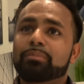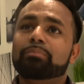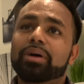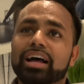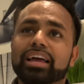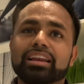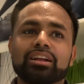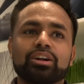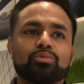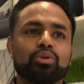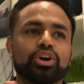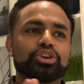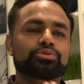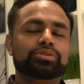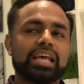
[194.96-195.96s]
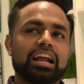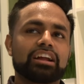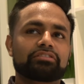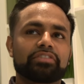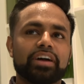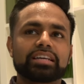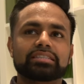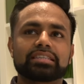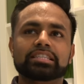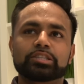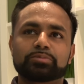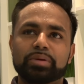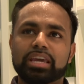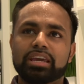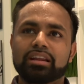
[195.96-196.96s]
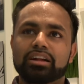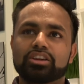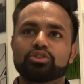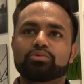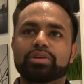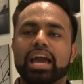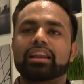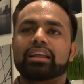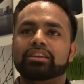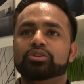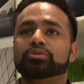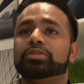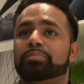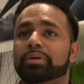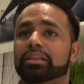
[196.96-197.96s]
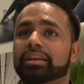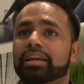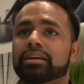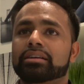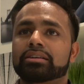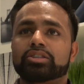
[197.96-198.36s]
but what you sacrifice in speed, you get in usability.